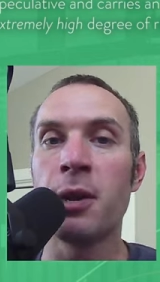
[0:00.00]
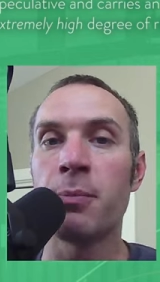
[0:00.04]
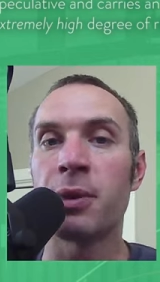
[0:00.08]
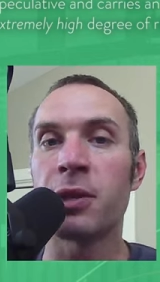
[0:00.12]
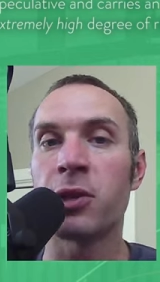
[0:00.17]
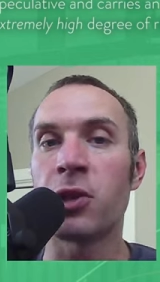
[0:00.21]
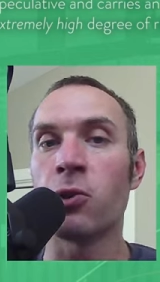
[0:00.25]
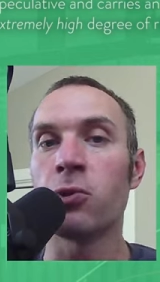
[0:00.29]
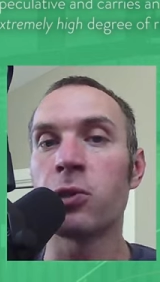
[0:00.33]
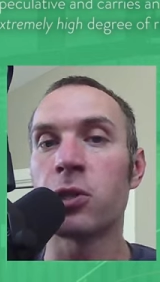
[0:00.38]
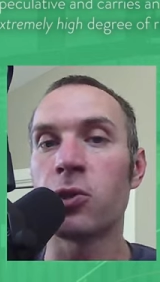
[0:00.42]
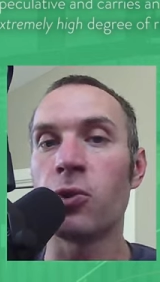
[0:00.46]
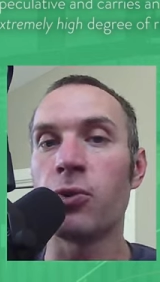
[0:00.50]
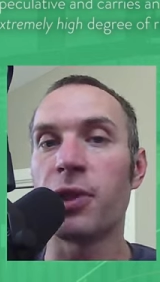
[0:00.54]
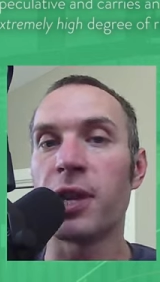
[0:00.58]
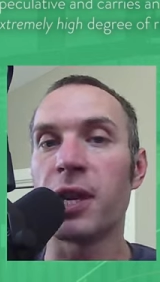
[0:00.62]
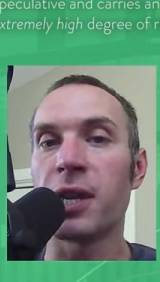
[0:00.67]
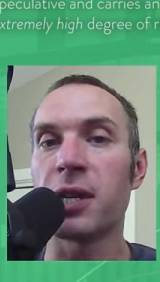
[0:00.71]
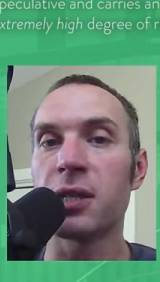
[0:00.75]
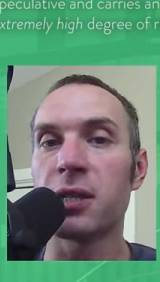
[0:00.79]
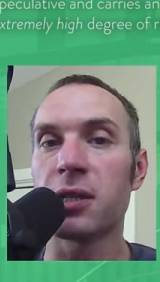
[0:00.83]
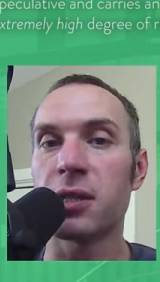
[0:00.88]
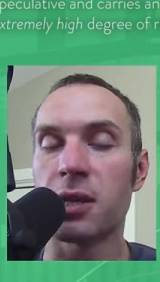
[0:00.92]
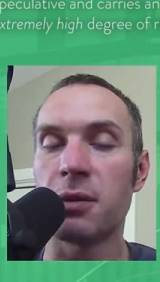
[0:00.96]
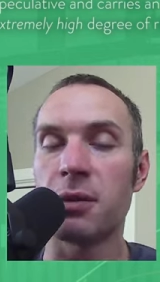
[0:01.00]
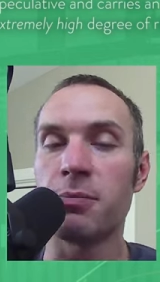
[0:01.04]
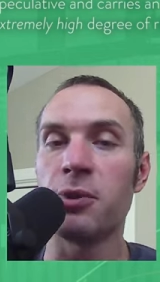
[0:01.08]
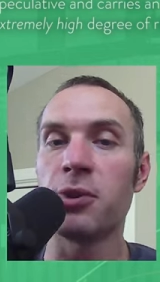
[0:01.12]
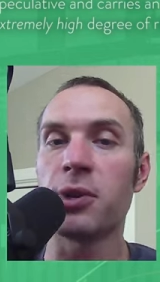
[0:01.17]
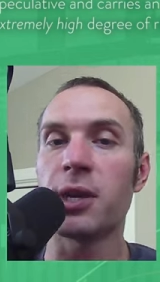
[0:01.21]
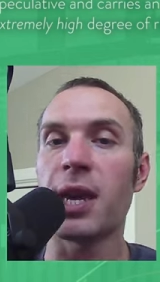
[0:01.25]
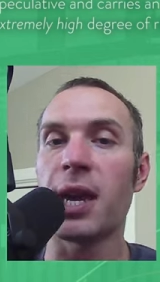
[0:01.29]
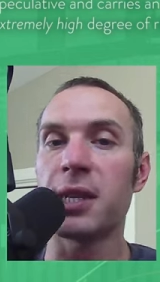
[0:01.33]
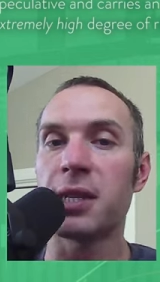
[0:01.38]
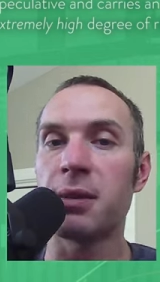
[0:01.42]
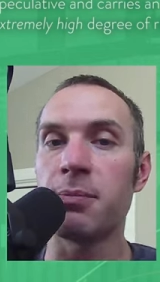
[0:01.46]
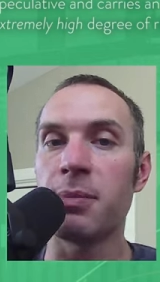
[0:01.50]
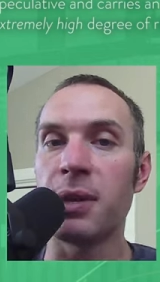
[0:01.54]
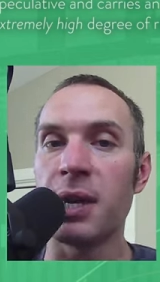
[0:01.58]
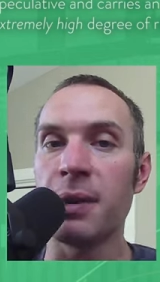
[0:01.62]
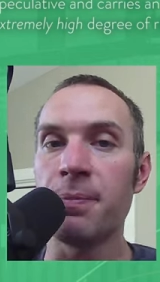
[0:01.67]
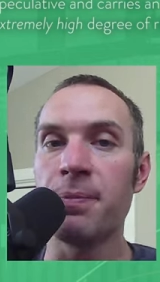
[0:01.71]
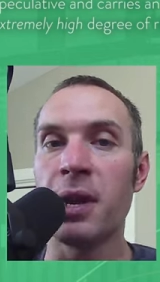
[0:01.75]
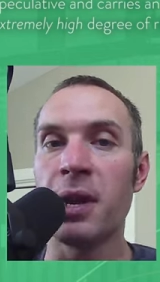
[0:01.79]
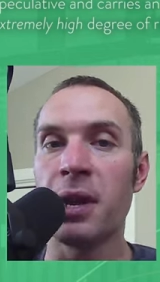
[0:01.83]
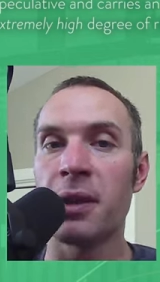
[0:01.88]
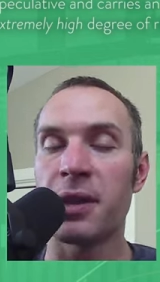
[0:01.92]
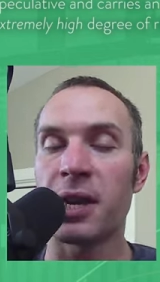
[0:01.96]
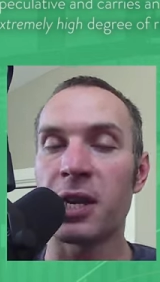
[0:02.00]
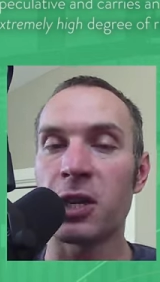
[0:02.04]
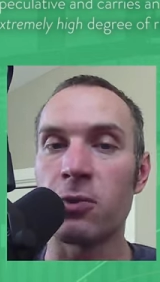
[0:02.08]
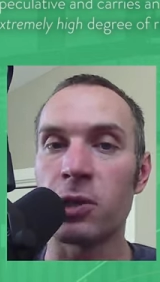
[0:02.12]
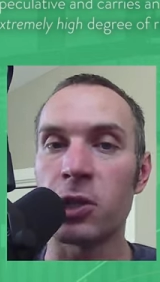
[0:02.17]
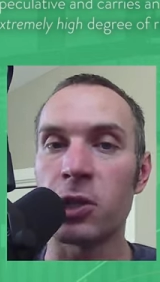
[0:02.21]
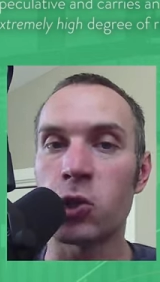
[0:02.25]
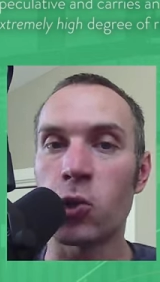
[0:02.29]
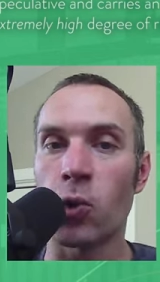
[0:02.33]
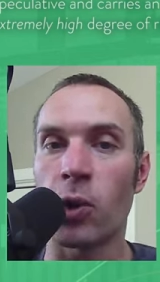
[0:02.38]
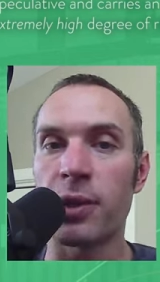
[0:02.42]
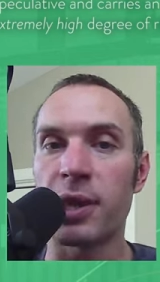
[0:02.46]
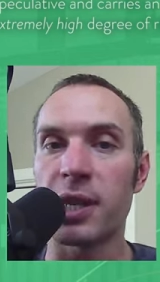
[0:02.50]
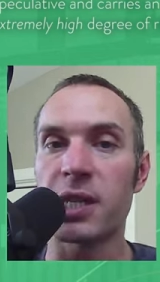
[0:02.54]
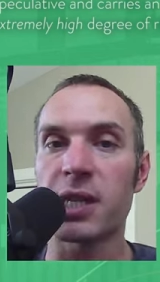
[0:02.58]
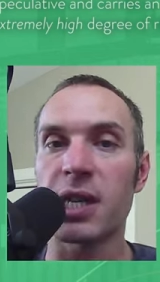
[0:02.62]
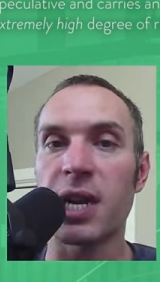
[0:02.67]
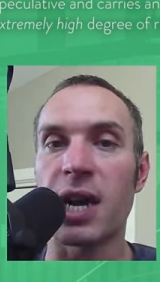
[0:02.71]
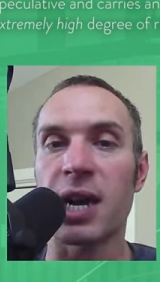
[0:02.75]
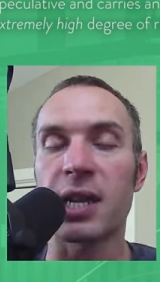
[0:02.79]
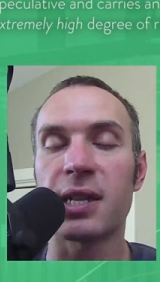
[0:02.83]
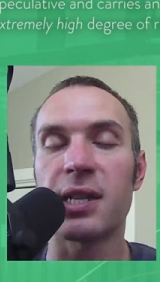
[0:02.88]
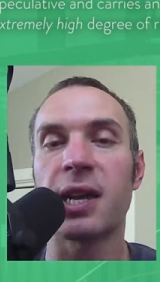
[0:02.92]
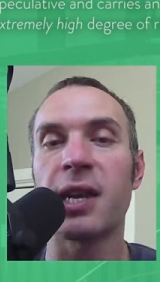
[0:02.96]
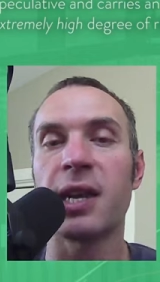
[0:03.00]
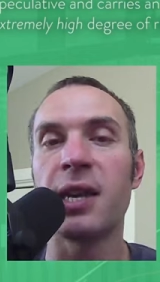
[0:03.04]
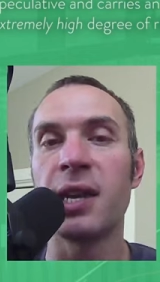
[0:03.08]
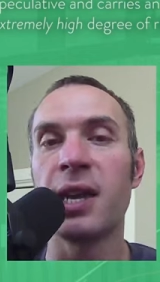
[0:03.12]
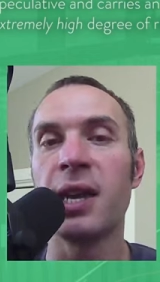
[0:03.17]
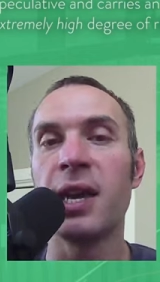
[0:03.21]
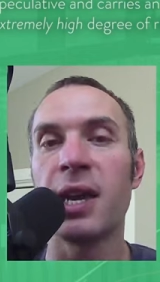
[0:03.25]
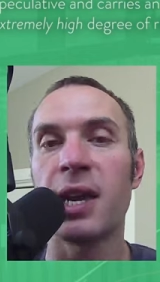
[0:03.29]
But those two things communicate to me that you enjoy this content.